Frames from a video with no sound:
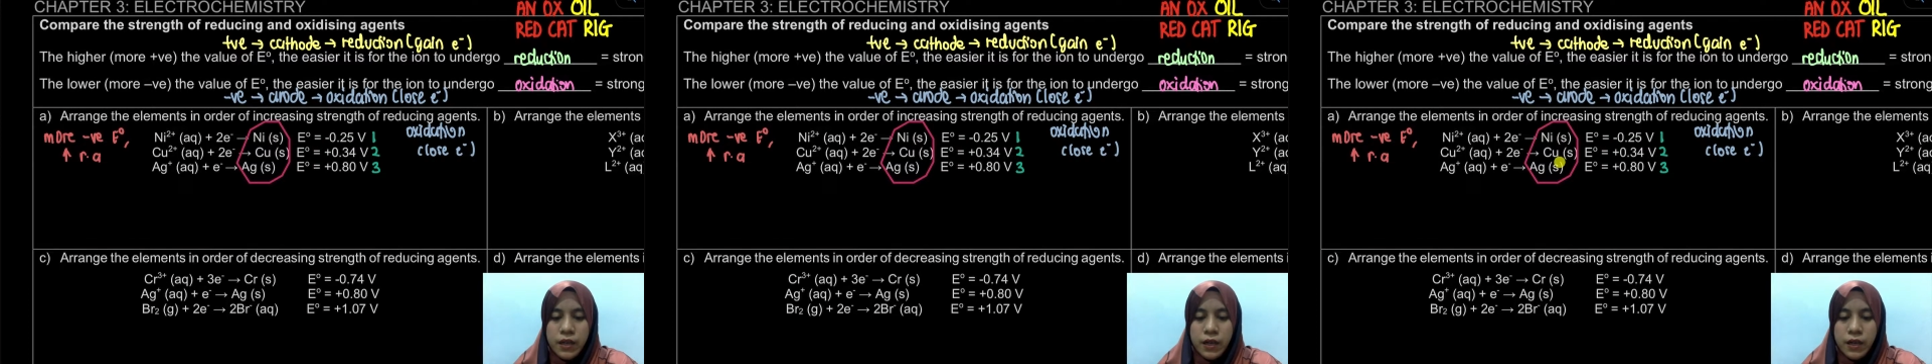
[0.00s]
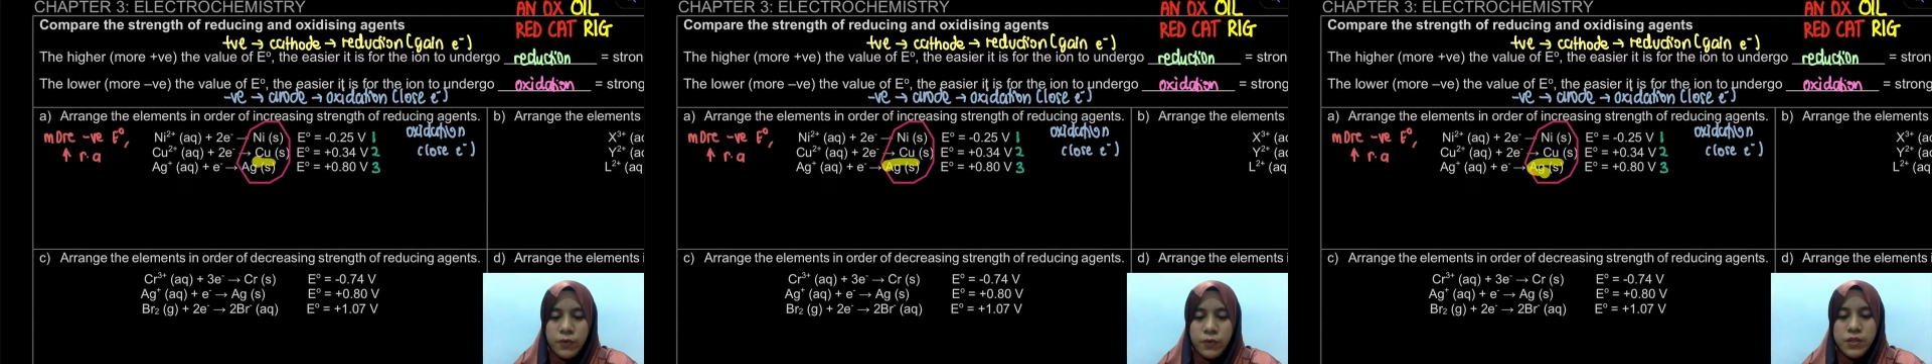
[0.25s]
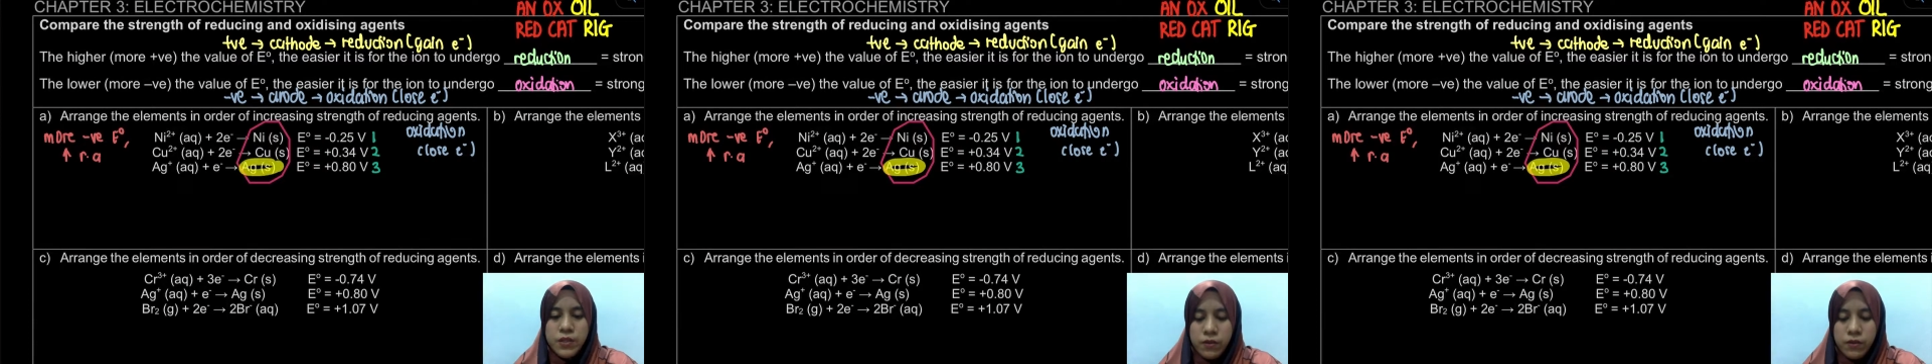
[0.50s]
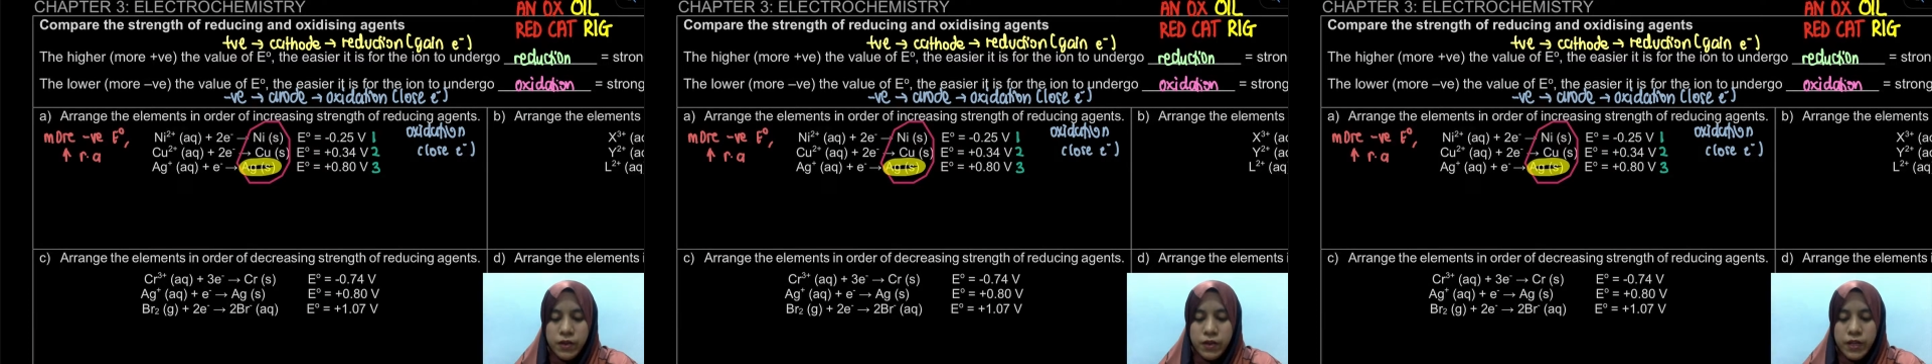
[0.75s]
our
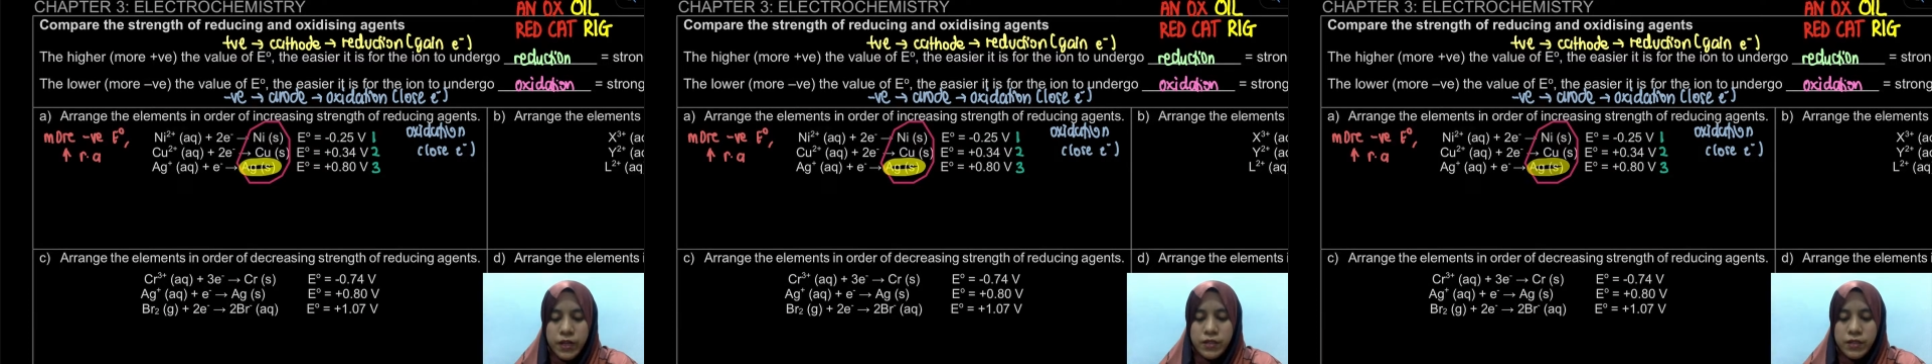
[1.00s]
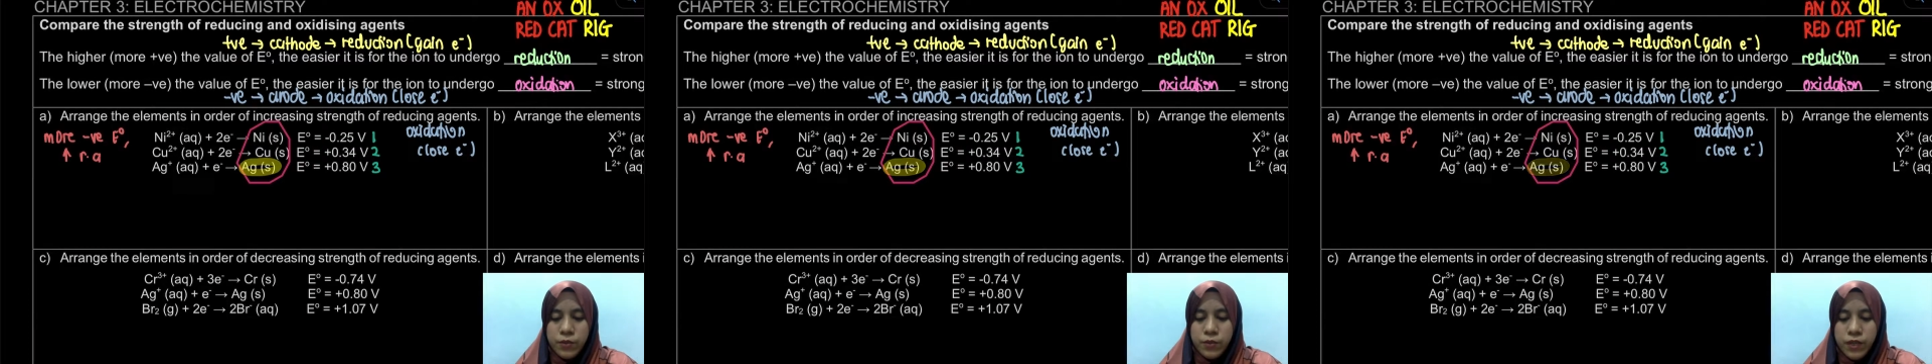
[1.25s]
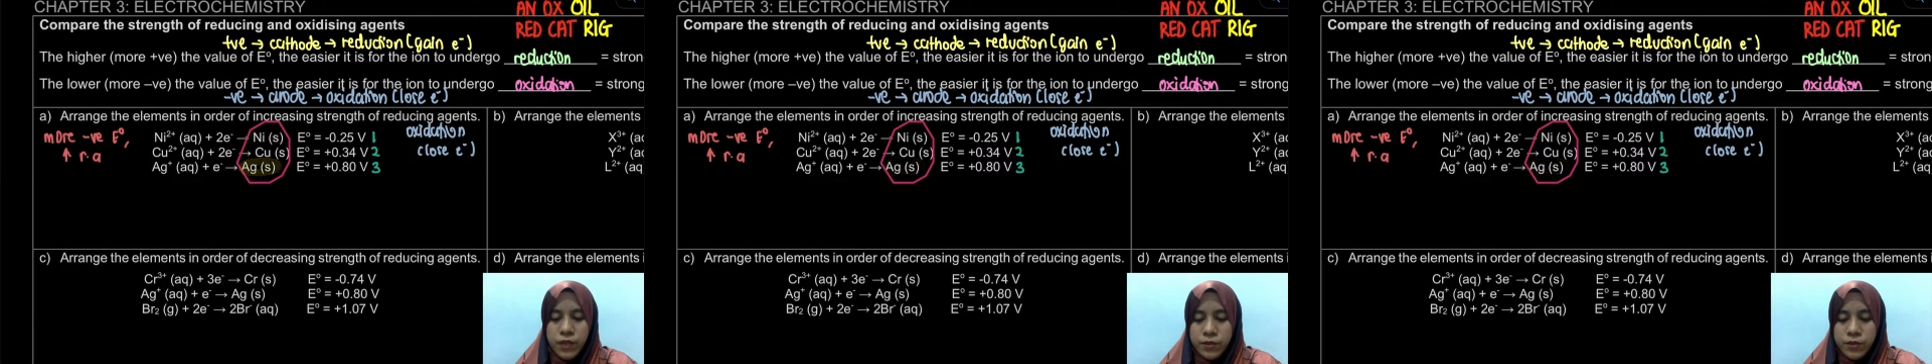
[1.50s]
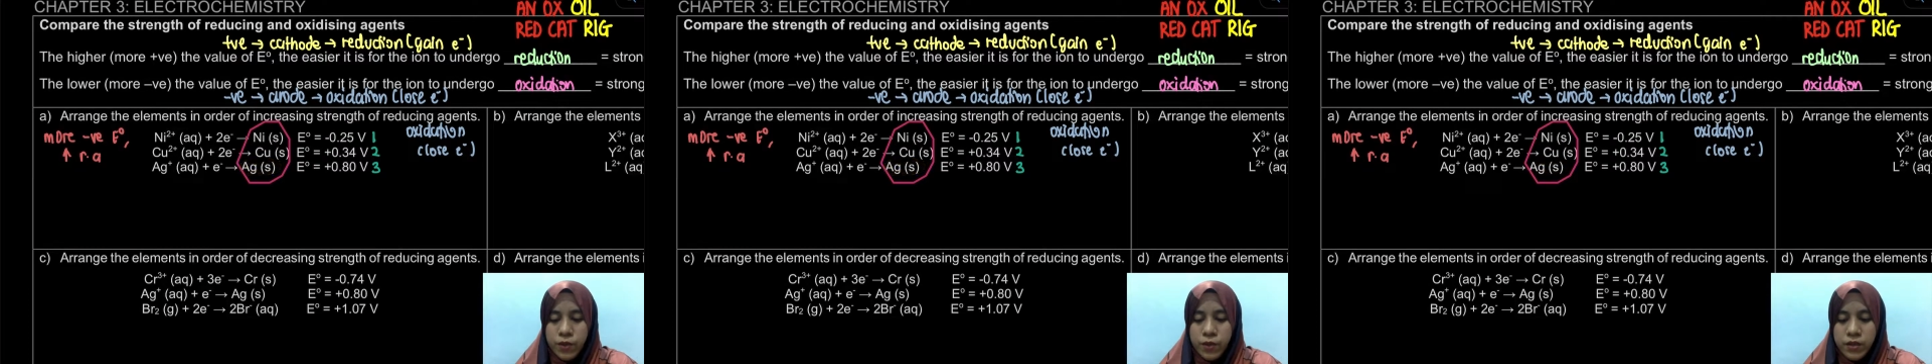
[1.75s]
silver as the weakest
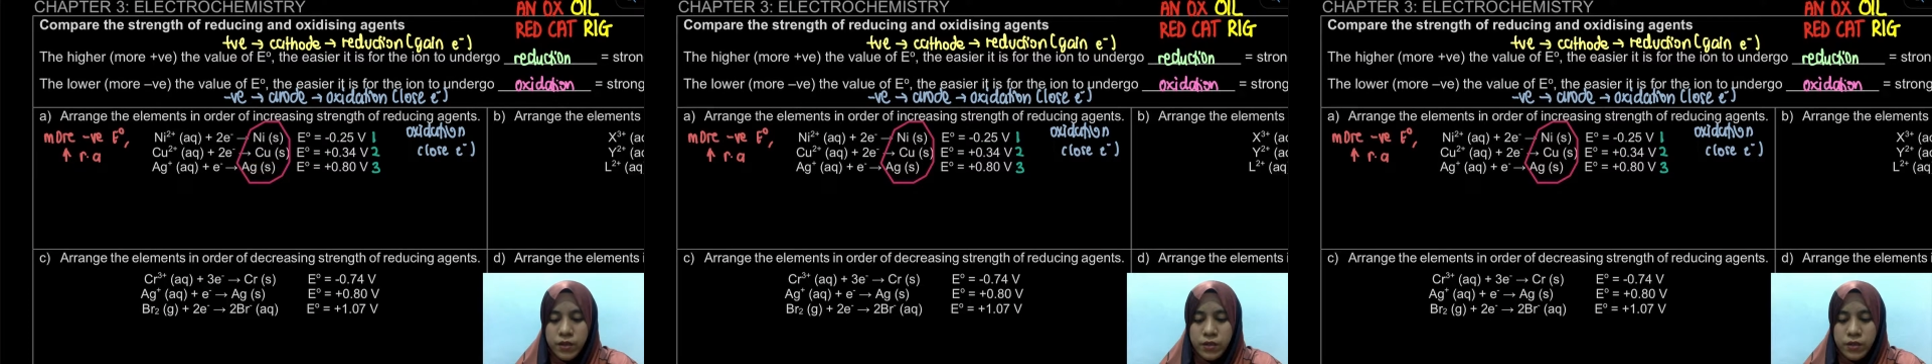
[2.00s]
one.